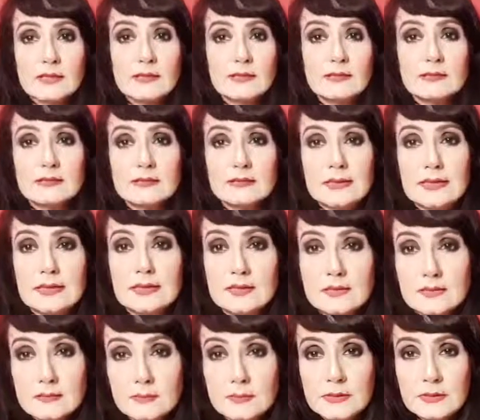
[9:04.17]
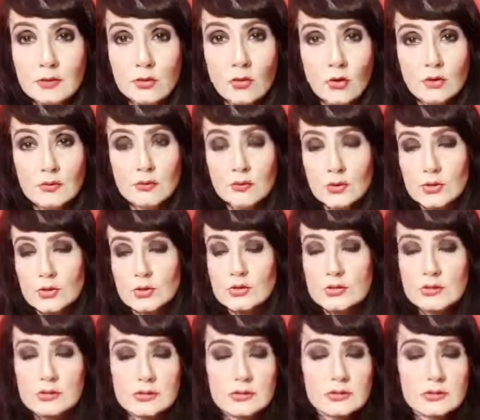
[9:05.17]
exists beyond what you
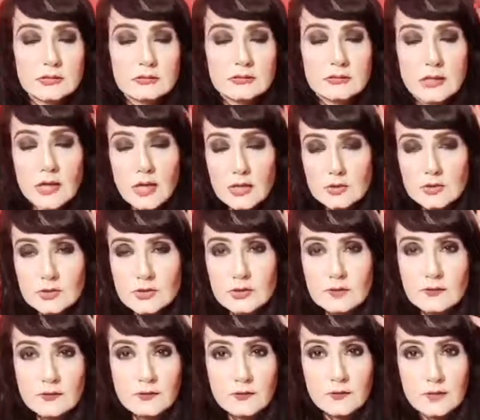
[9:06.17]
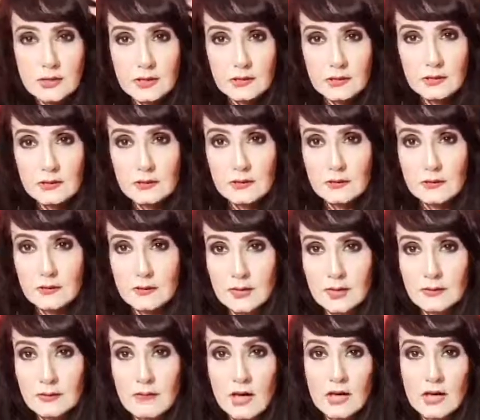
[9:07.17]
can just touch and feel. Okay,
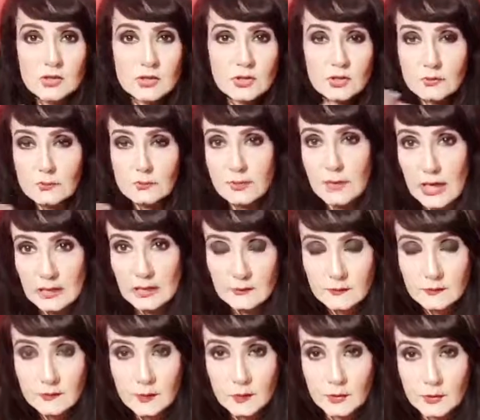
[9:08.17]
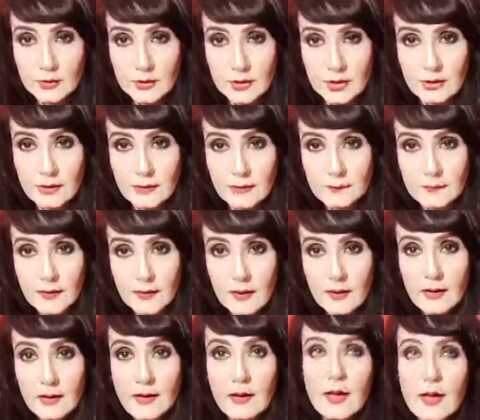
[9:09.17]
imagine you blindfolded,
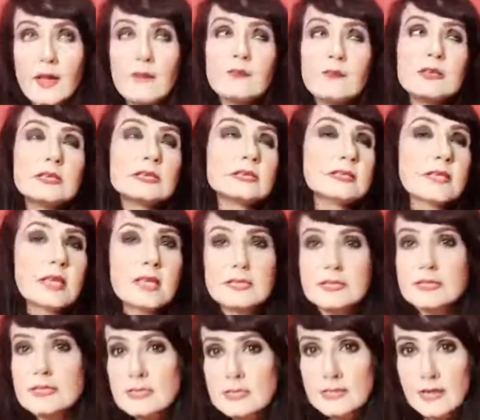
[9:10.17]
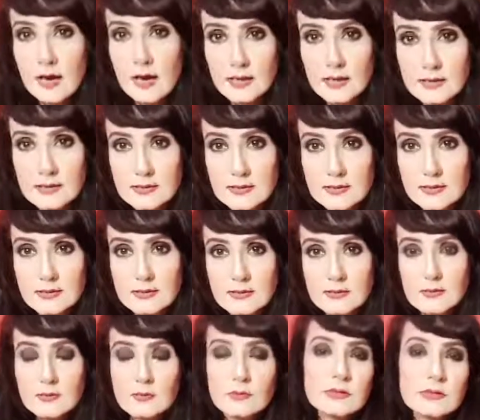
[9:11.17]
every sense is heightened,
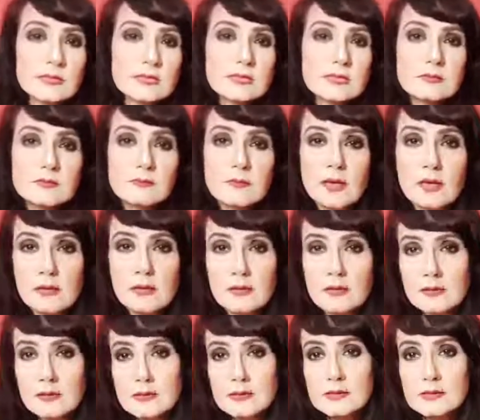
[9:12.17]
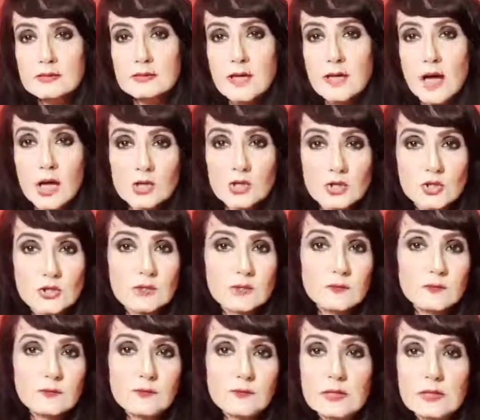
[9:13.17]
the smell, the touch, the
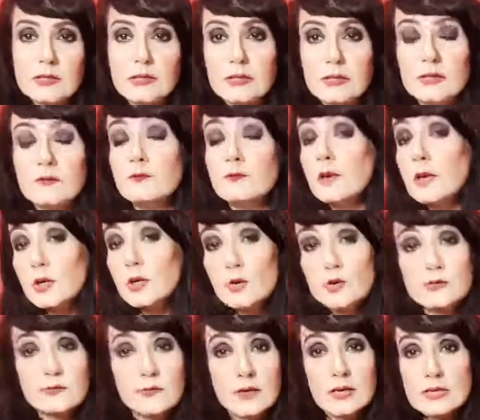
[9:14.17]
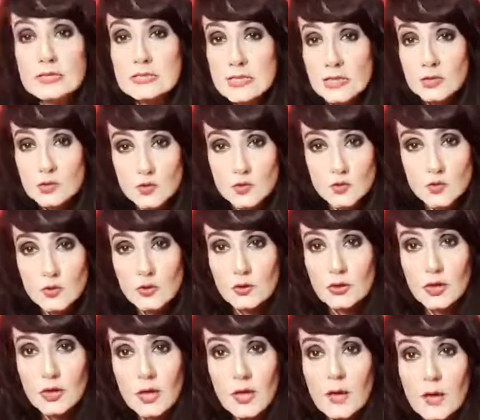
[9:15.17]
feel. And Virgo is very
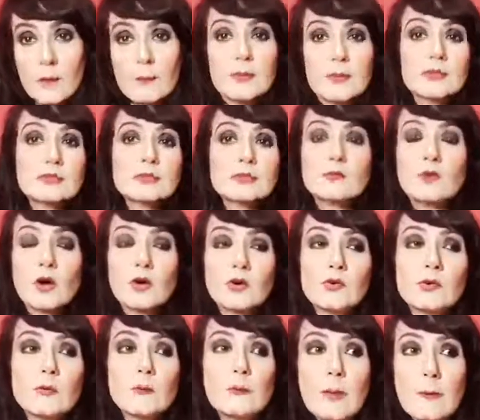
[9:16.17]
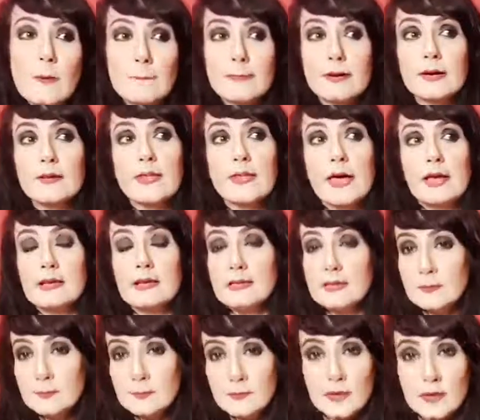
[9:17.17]
central, because you've got to remember that
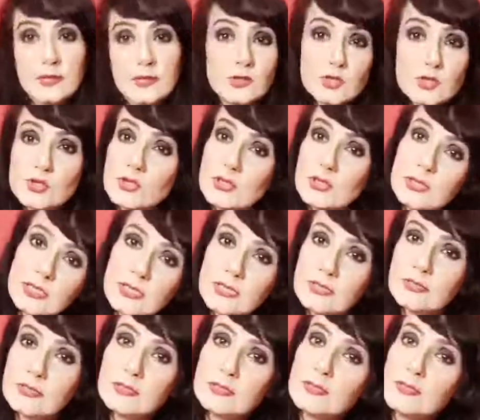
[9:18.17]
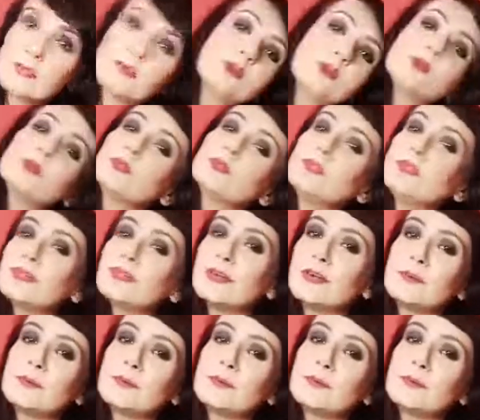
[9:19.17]
Libra initially in the old